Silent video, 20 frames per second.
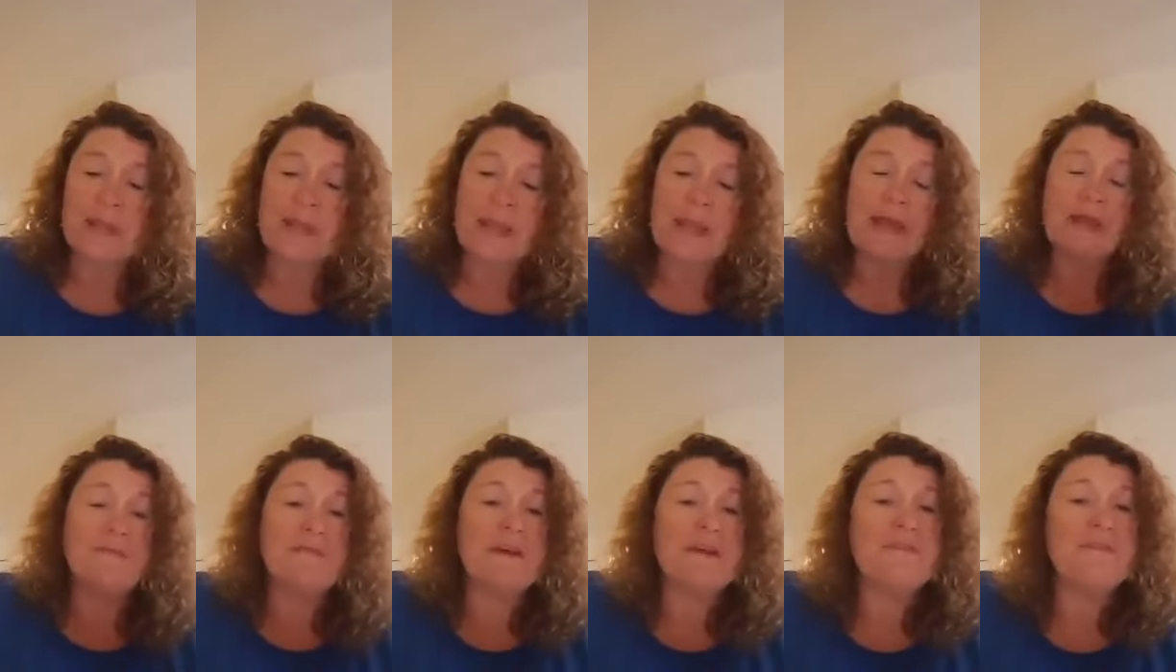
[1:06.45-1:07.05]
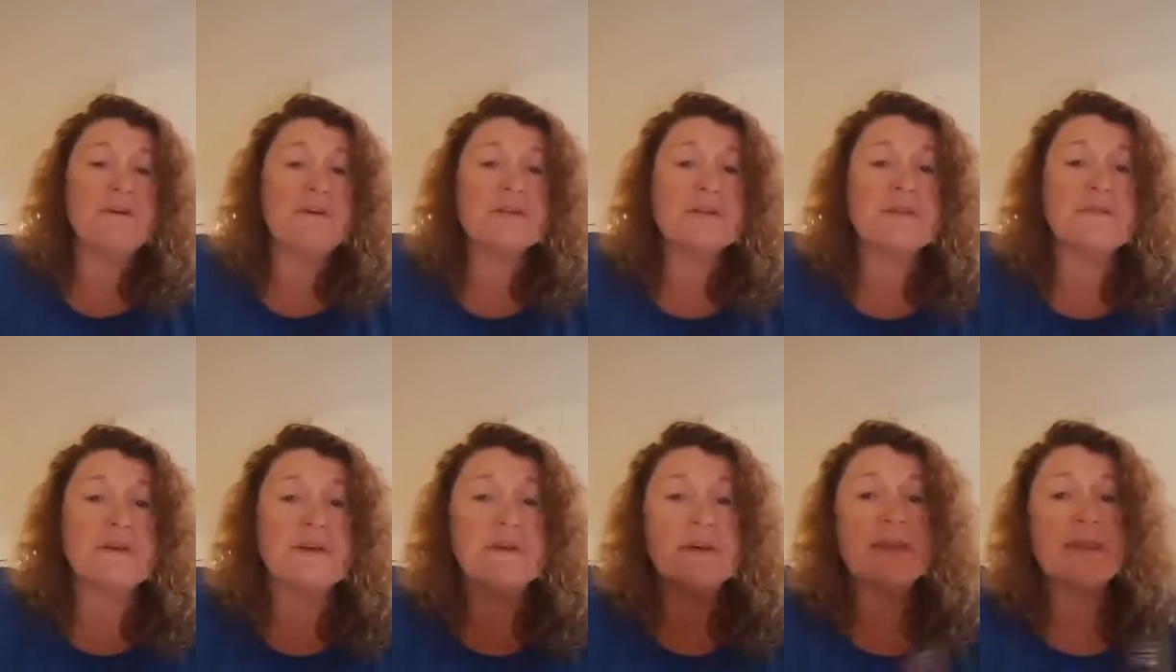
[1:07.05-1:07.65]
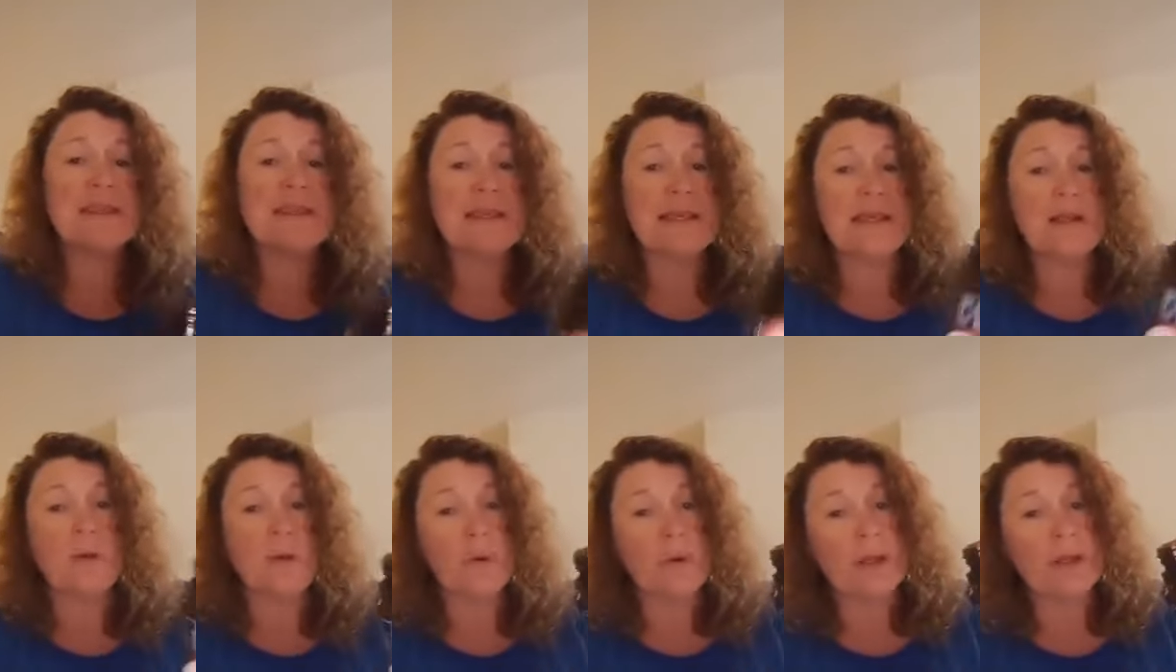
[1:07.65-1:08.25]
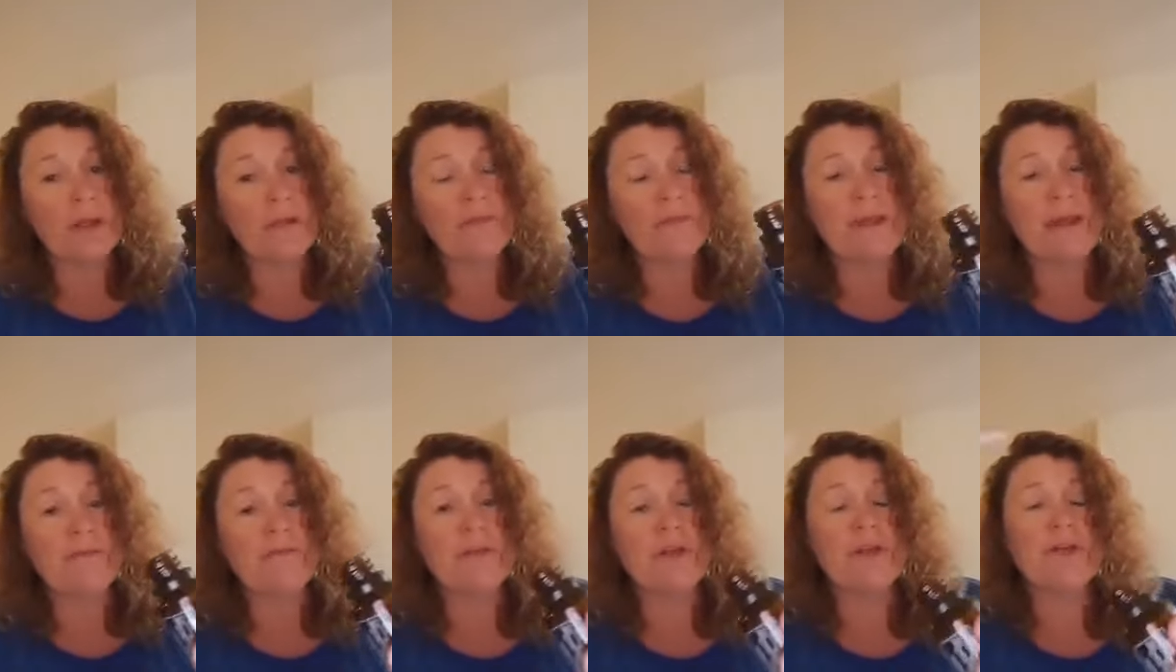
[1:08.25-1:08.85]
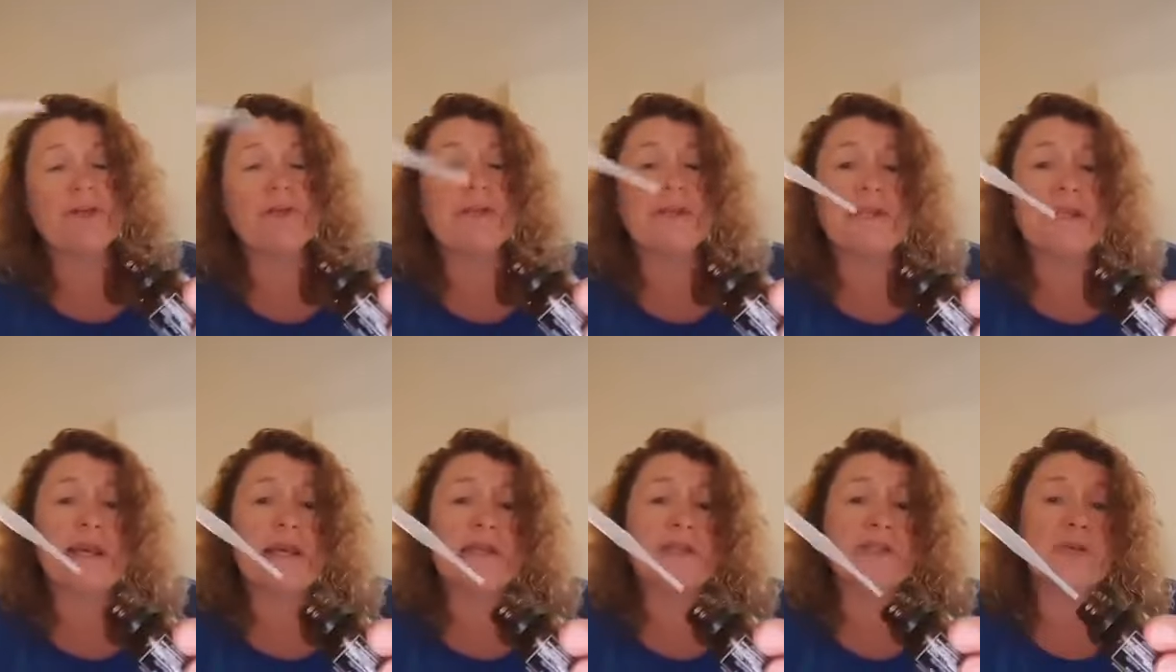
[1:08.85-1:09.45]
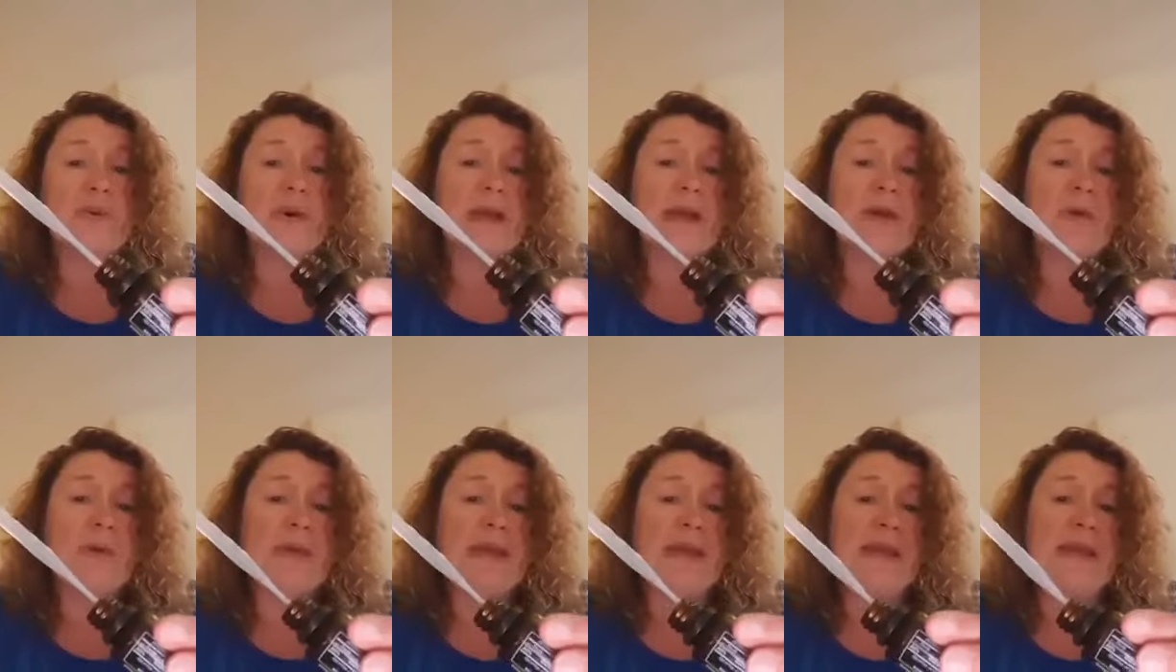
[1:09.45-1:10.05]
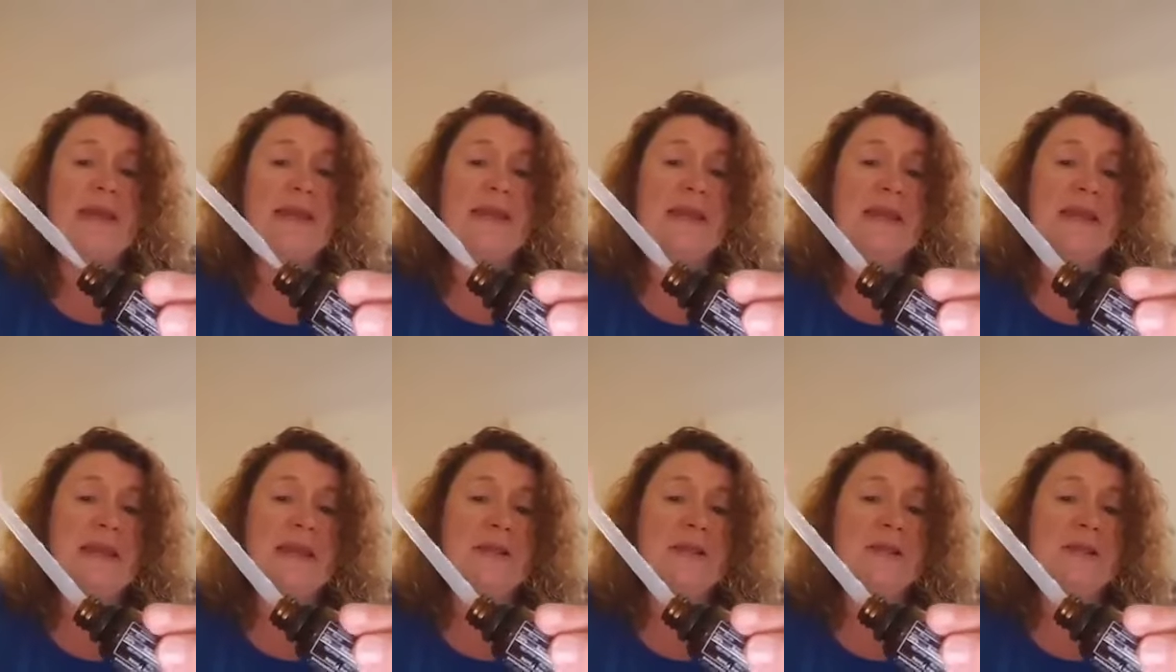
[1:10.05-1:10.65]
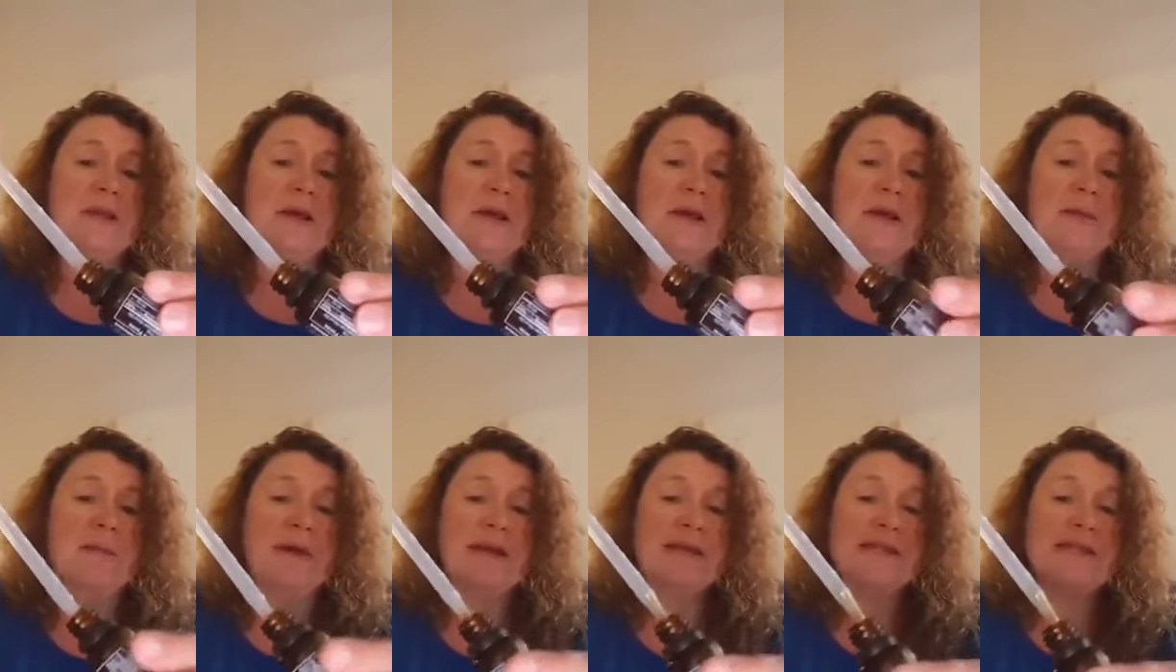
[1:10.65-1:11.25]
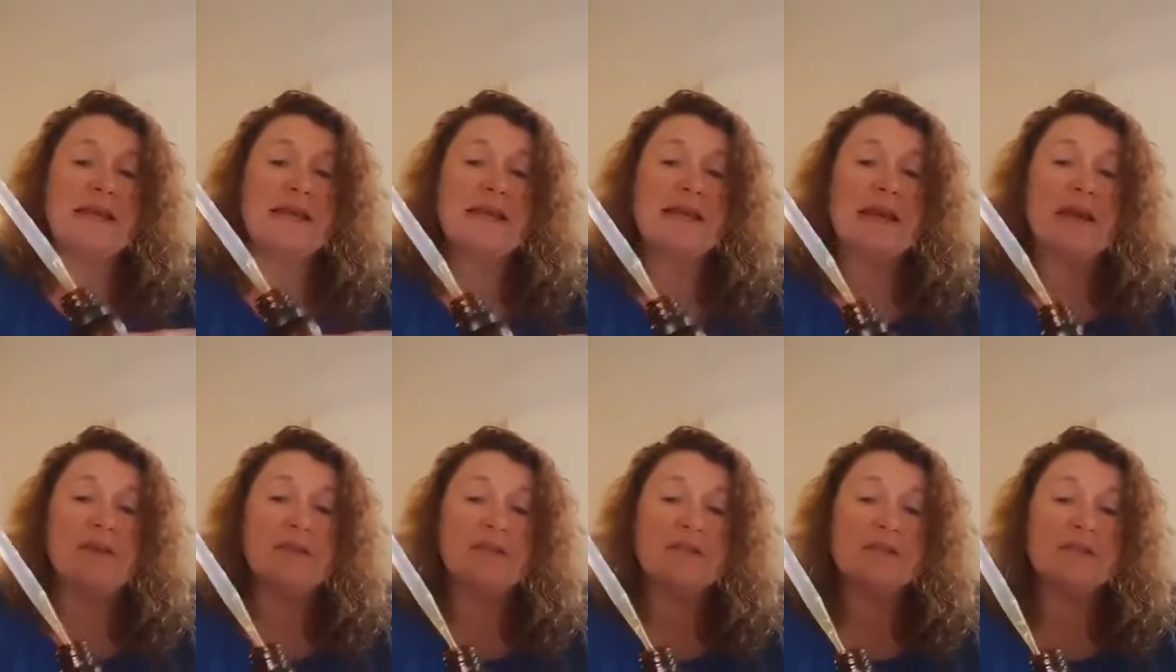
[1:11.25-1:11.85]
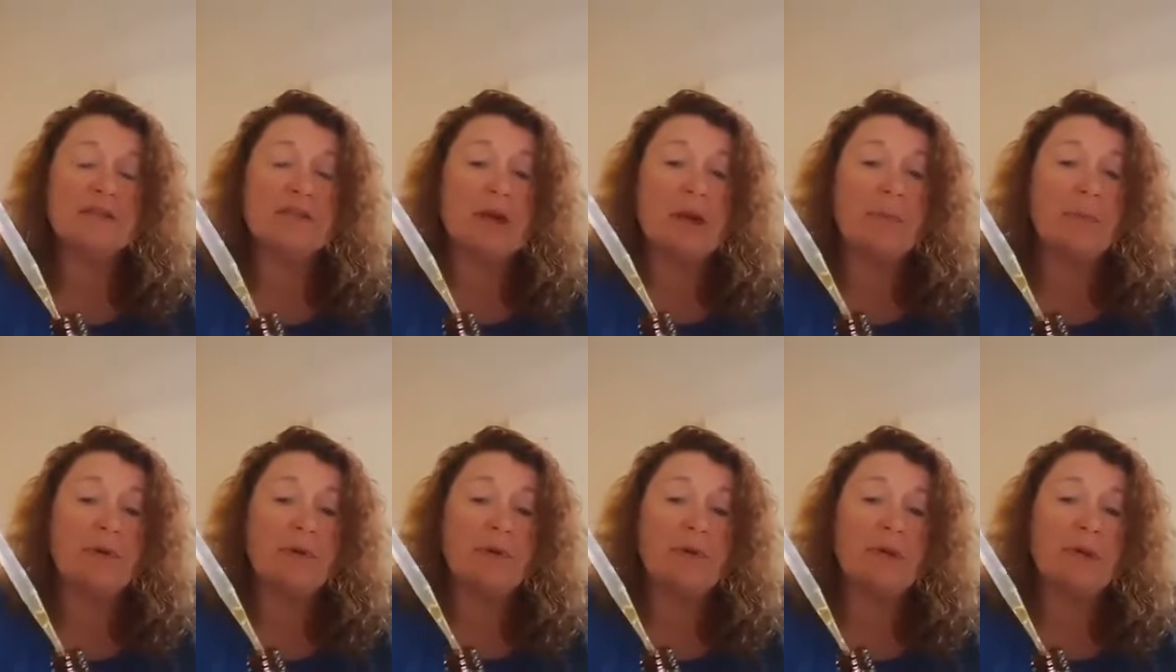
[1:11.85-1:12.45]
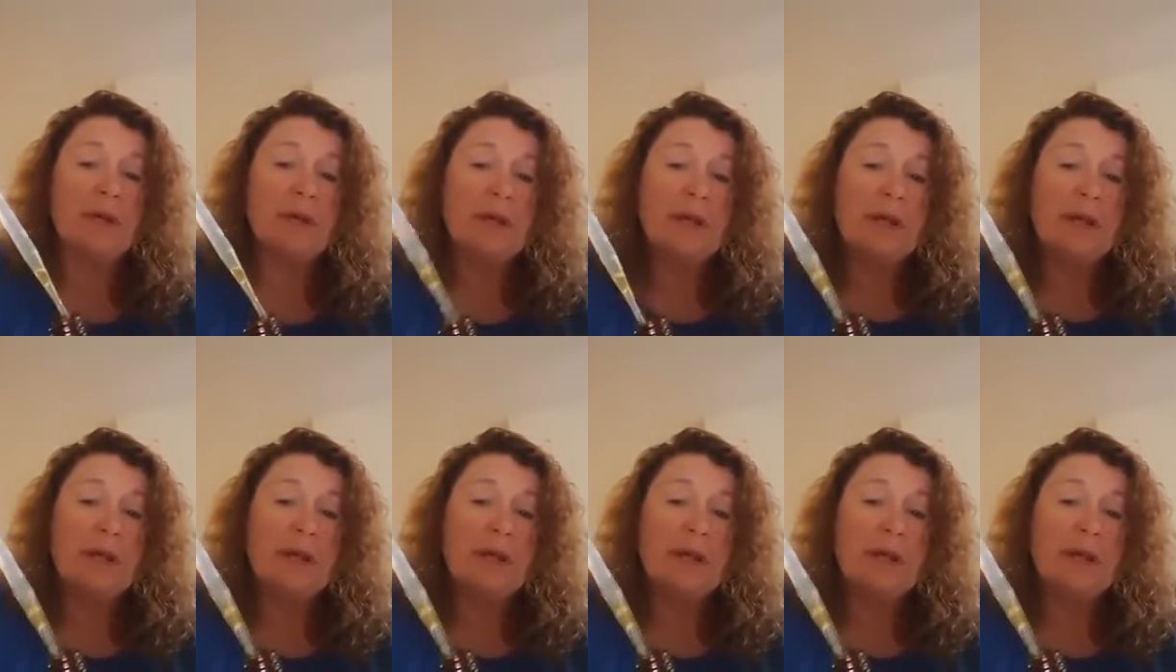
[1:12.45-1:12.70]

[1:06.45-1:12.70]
And vetiver is a very thick oil if you haven't used it yet. So I go ahead and I take out the stopper.